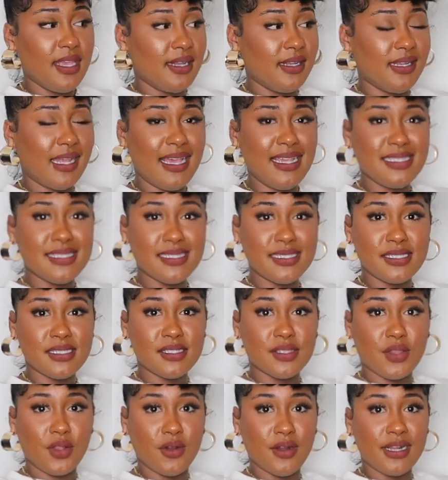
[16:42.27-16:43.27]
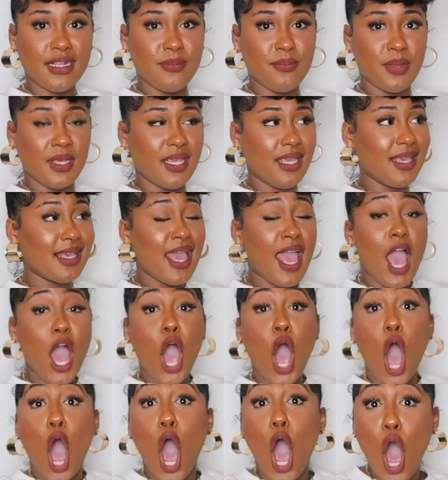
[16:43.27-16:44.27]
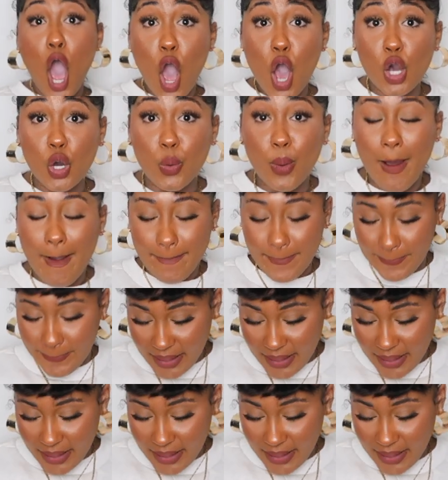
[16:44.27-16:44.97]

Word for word: nice and sturdy beak Oh,